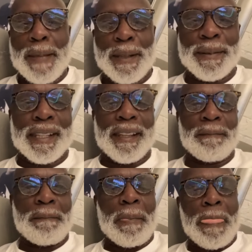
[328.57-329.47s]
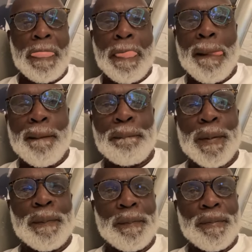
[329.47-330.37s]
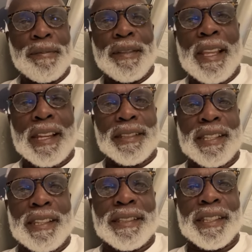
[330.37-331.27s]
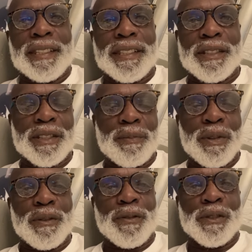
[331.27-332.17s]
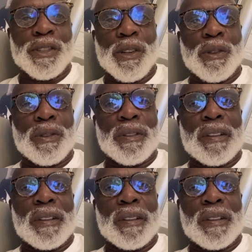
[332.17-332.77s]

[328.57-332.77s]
You know what I'm saying? Like I said, Cynthia is a beautiful soul.